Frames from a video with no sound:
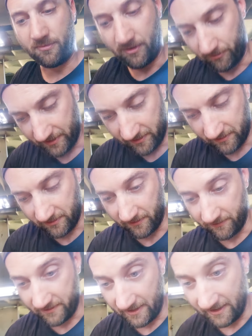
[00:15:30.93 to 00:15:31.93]
what we can sort
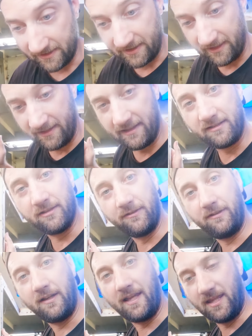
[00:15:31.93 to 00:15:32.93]
of start getting
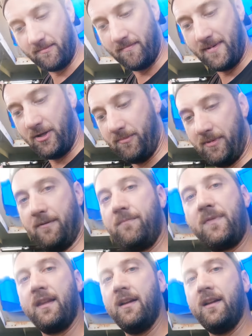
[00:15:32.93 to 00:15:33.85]
into at the moment.